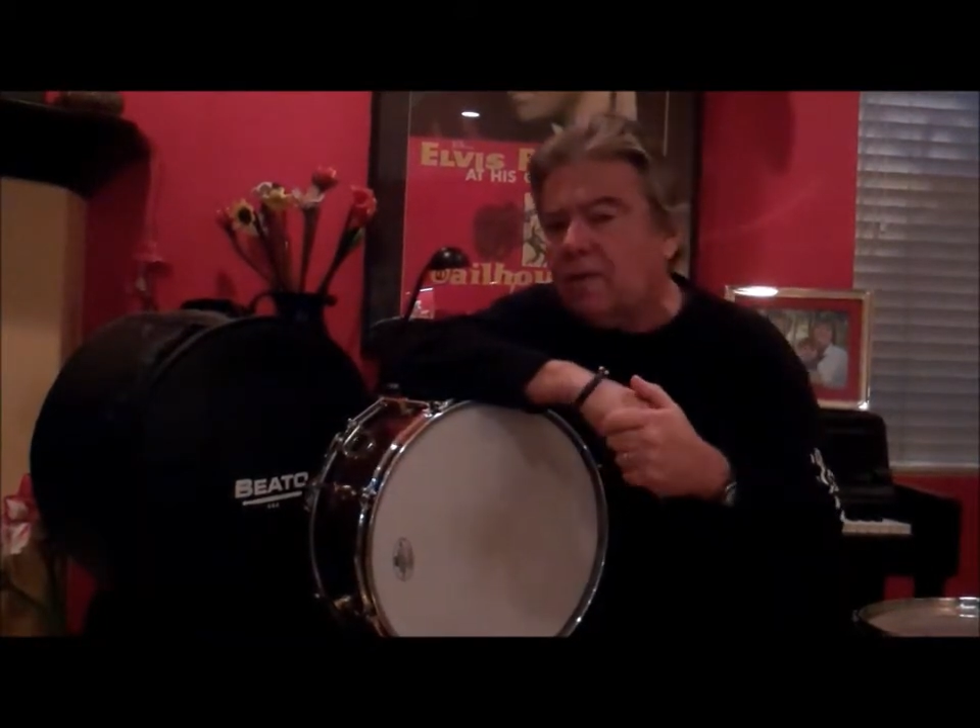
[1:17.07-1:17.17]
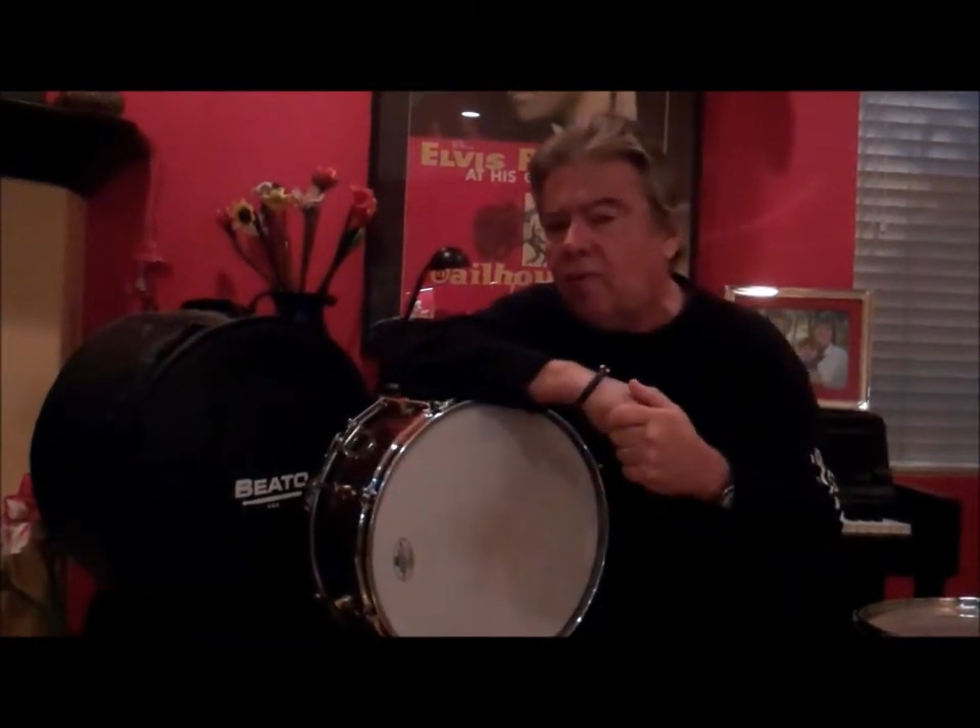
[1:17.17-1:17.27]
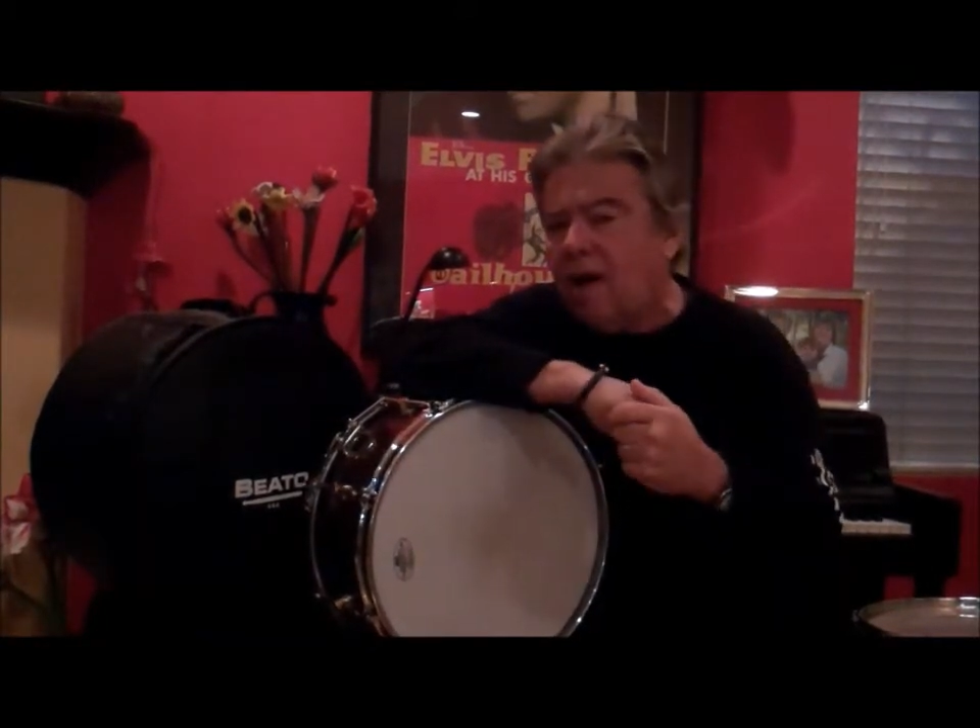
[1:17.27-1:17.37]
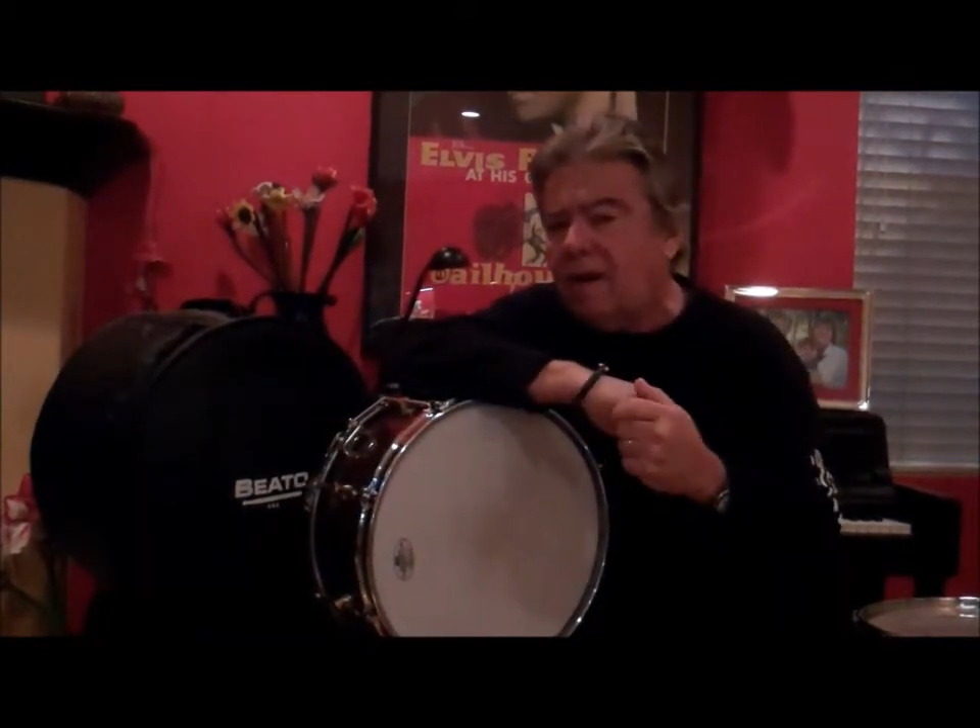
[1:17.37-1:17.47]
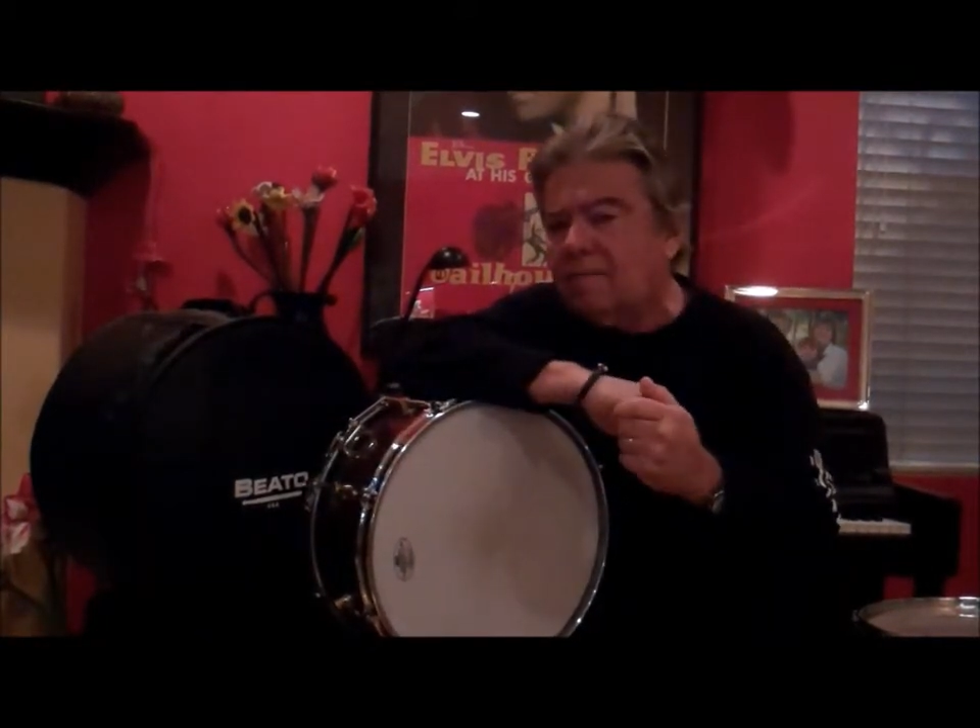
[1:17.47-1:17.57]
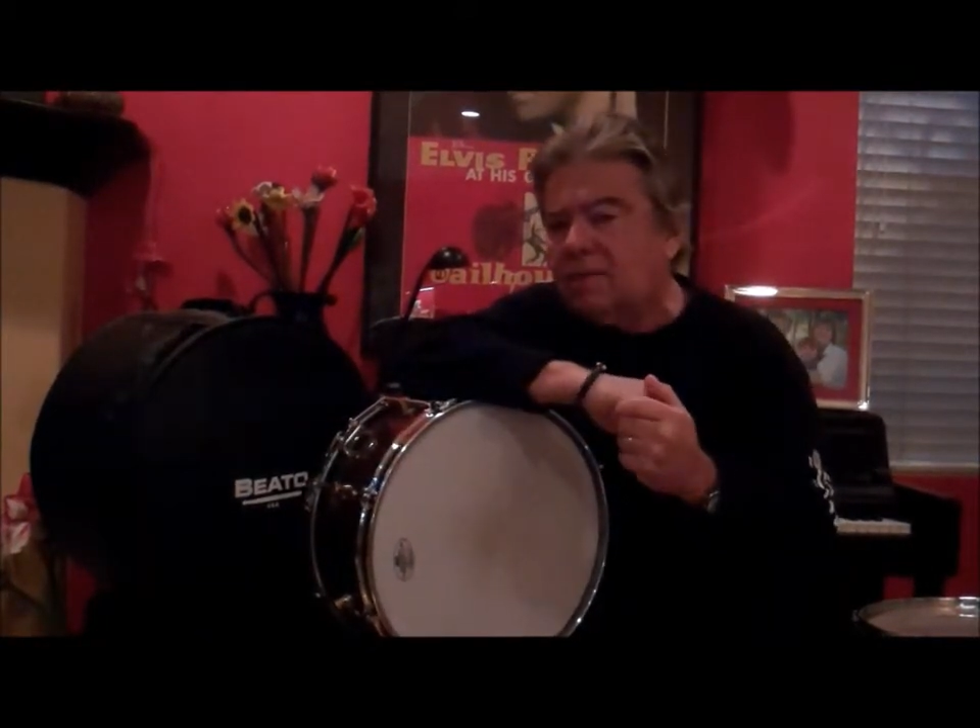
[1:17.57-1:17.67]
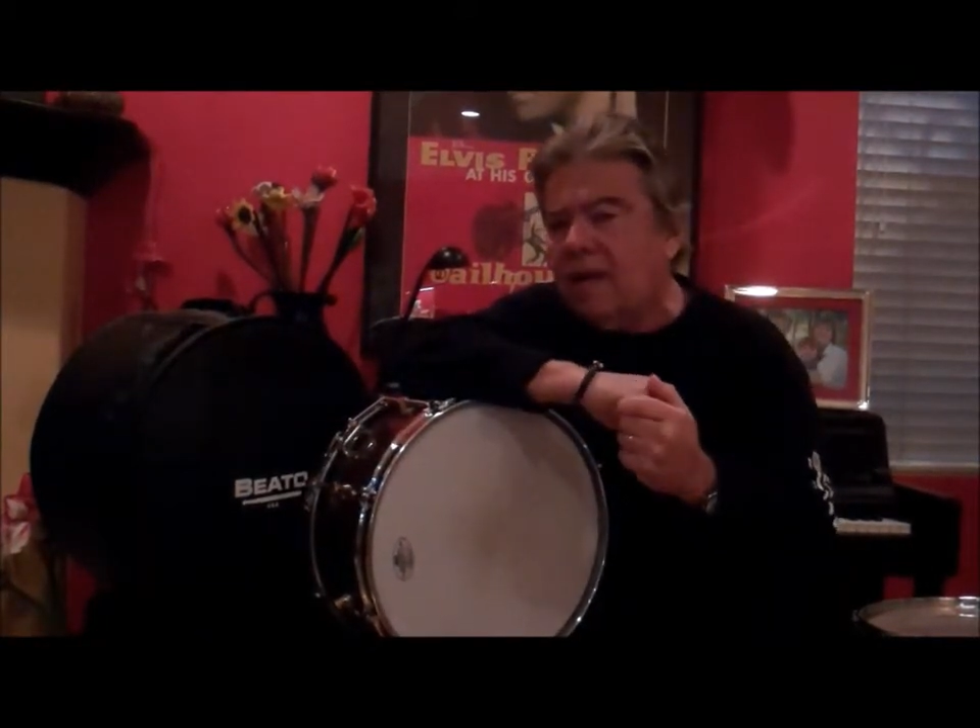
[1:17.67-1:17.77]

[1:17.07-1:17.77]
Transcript: drums